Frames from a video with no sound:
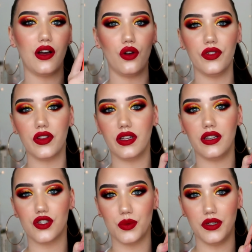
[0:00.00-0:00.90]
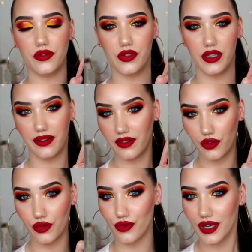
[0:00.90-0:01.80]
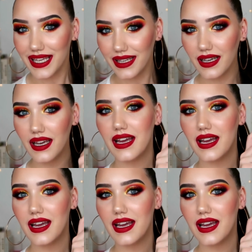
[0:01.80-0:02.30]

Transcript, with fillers: obviously, or she wouldn't have released 3.